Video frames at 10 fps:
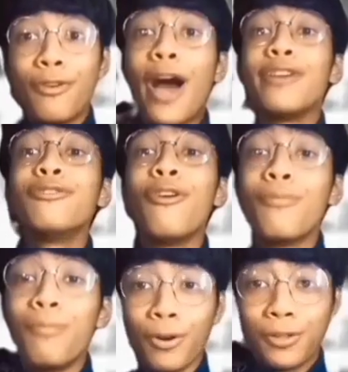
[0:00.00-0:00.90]
I know
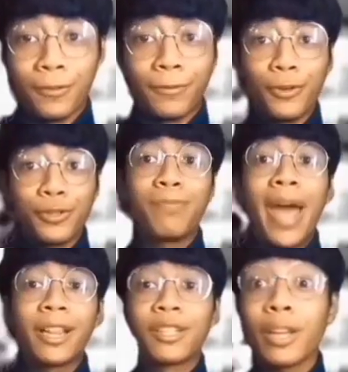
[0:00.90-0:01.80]
most of those
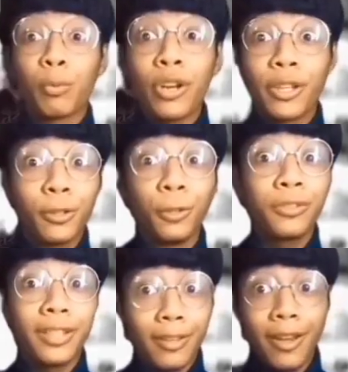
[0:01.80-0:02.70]
battles that were
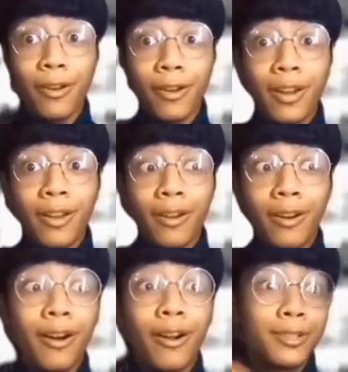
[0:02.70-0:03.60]
included there
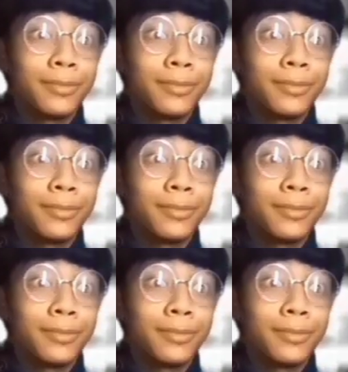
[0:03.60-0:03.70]
are